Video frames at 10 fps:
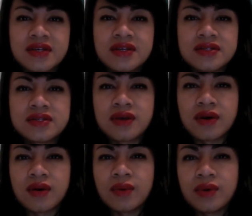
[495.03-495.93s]

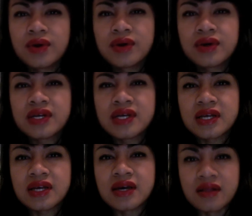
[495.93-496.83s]
So
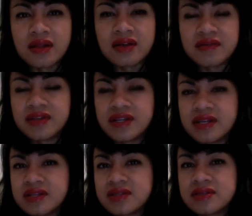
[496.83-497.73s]
a lot of it
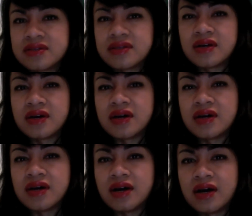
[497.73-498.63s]
is
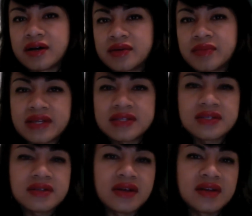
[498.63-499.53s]
art-based,
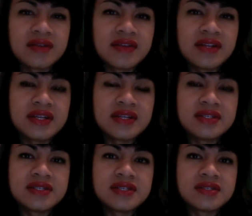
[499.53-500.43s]
a lot of it is
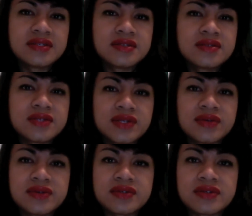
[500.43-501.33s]
just
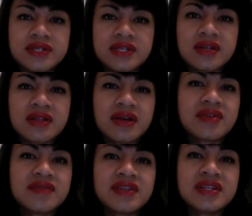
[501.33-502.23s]
soul-searching, a lot
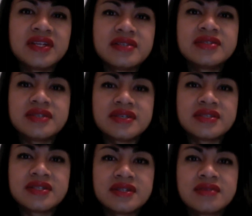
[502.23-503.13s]
of it is
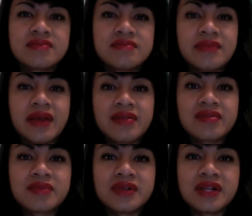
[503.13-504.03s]
just
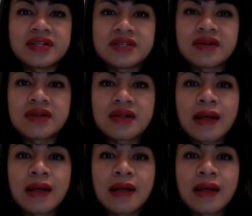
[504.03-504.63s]
anthropological.